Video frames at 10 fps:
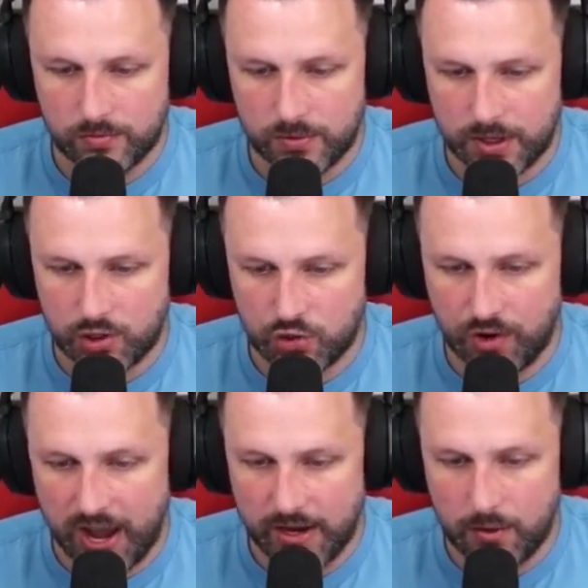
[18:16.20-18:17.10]
like
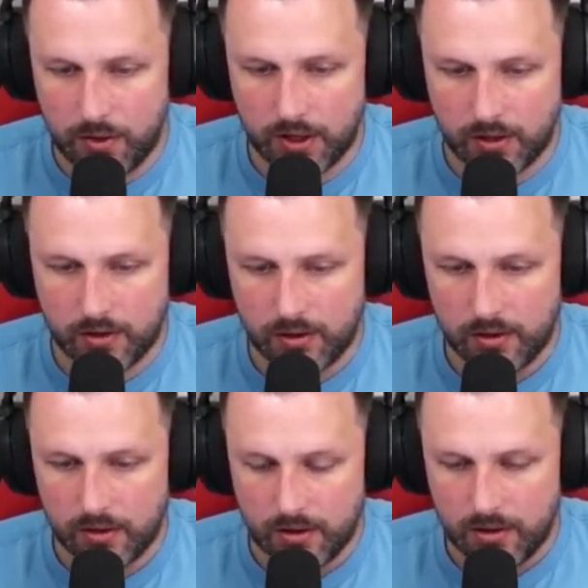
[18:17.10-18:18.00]
shrine thing.
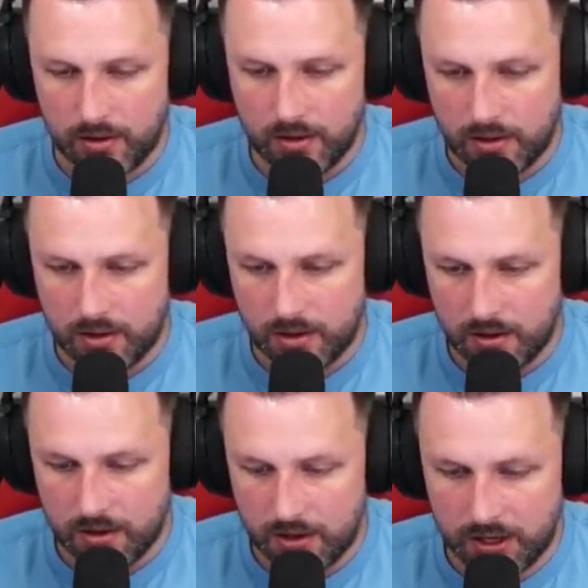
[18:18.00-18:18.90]

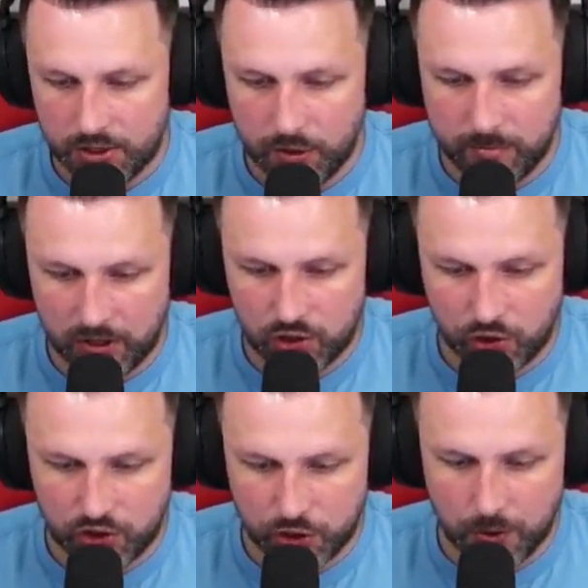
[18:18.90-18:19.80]
And I do have my
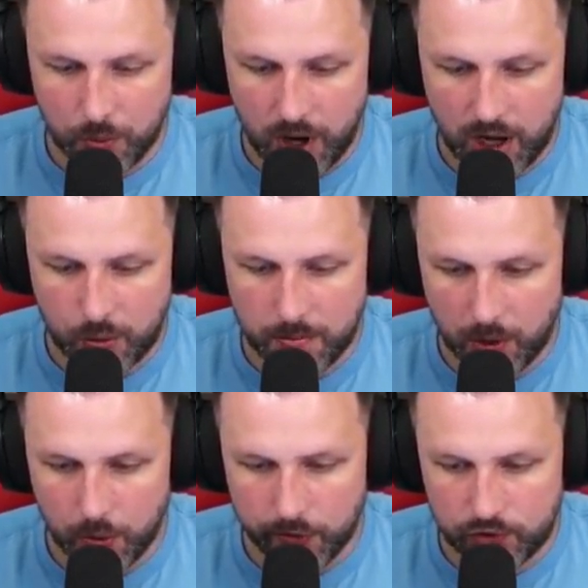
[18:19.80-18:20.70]
turret doing work with my
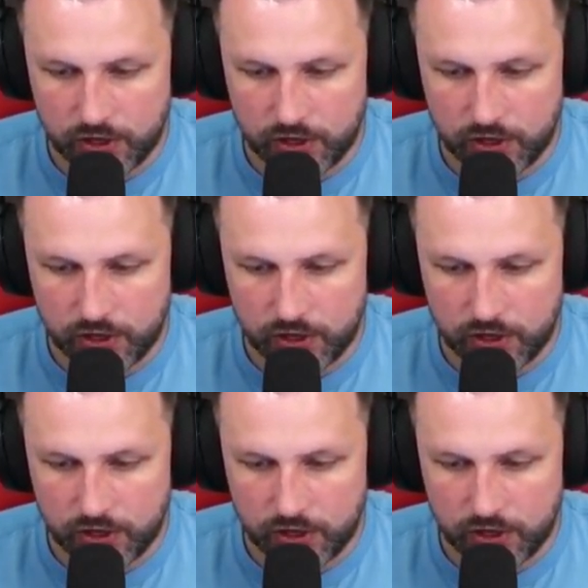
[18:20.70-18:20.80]
wolf, so I